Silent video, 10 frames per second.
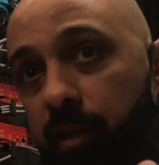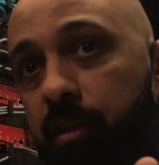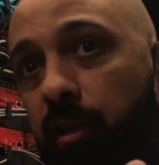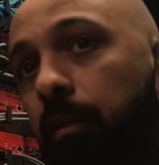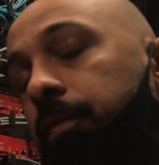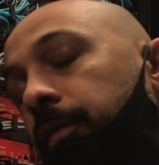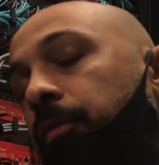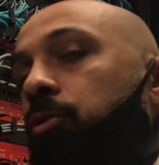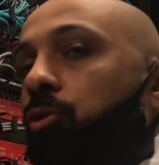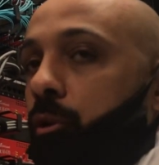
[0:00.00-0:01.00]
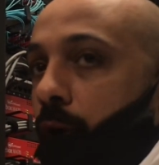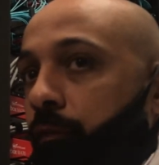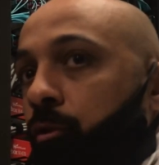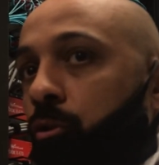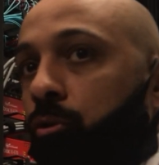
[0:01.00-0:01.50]
itself, for sure you have
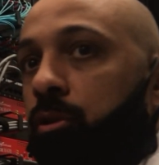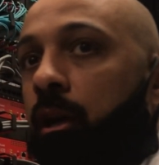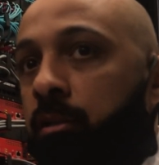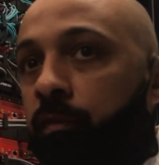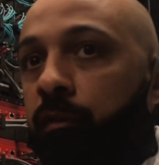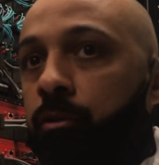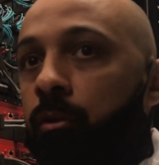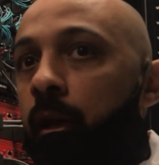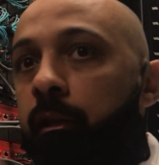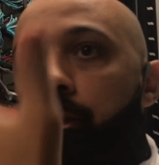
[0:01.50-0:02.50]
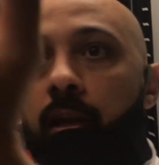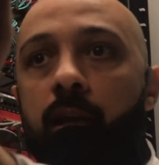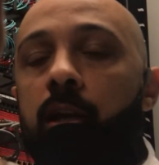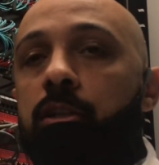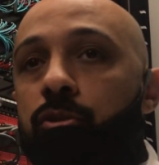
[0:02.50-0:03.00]
to go to the other vendor like
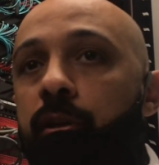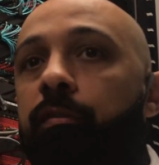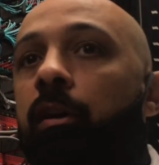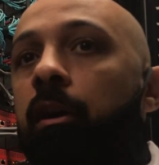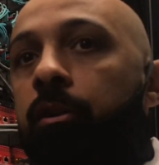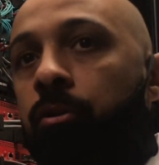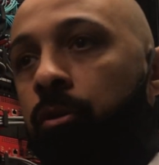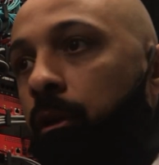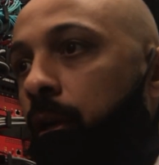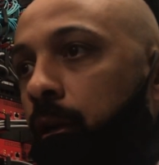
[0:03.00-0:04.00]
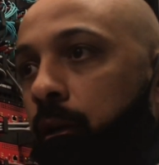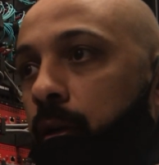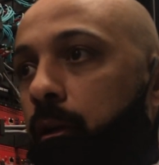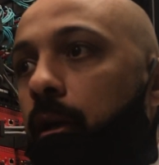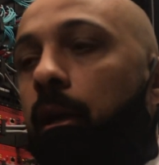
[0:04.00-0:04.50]
Sonify or
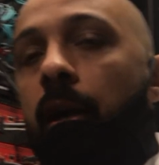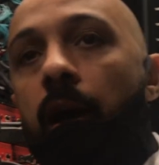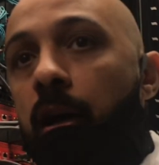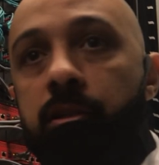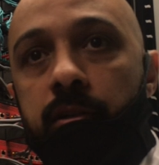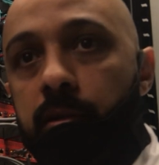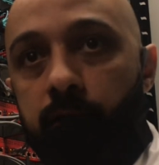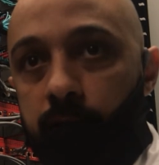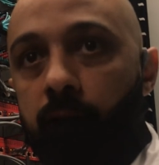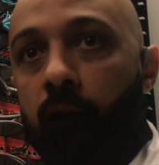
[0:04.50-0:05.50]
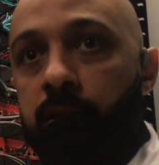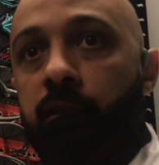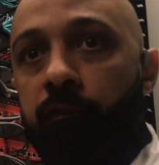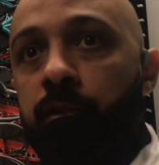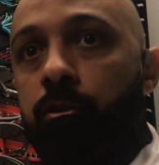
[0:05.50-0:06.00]
other
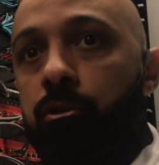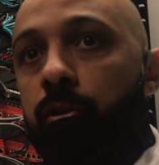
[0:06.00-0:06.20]
vendors.